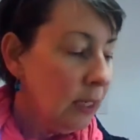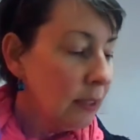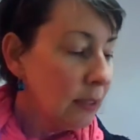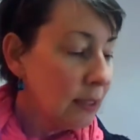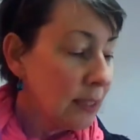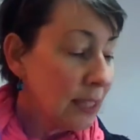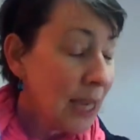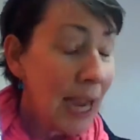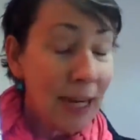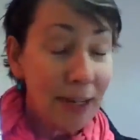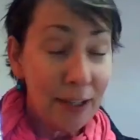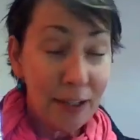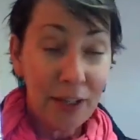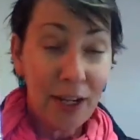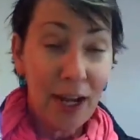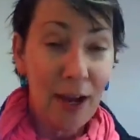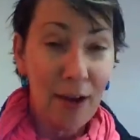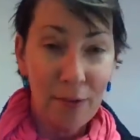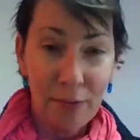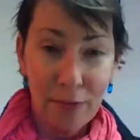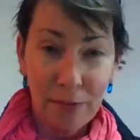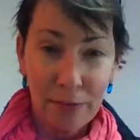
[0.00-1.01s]
tired
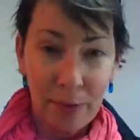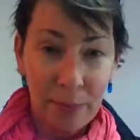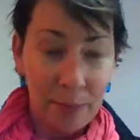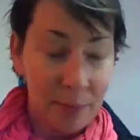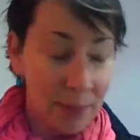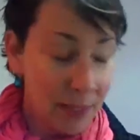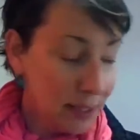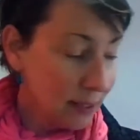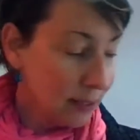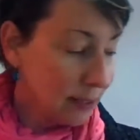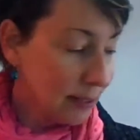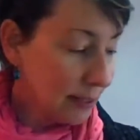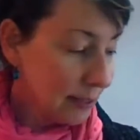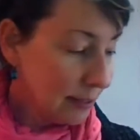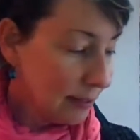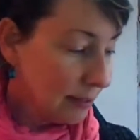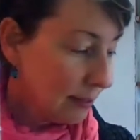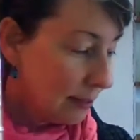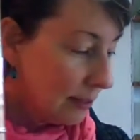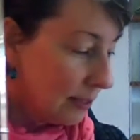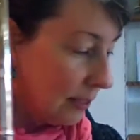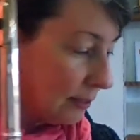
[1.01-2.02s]
out from this
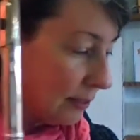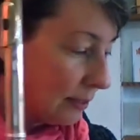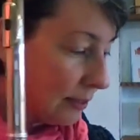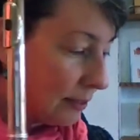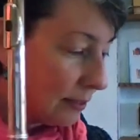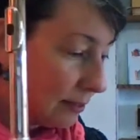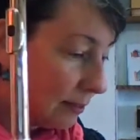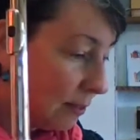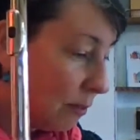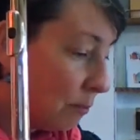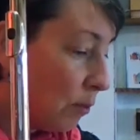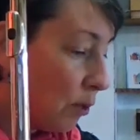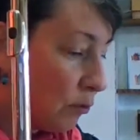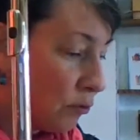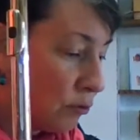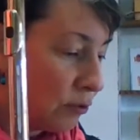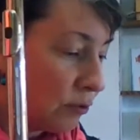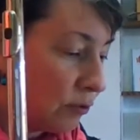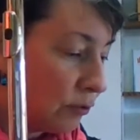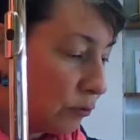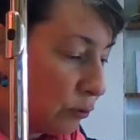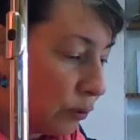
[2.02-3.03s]

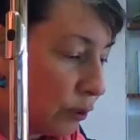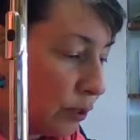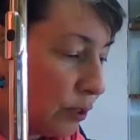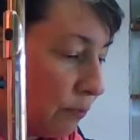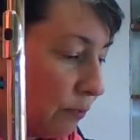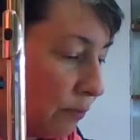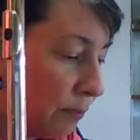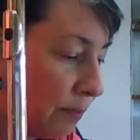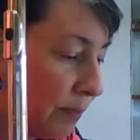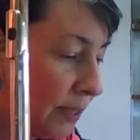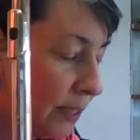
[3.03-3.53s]
emotional journey we've been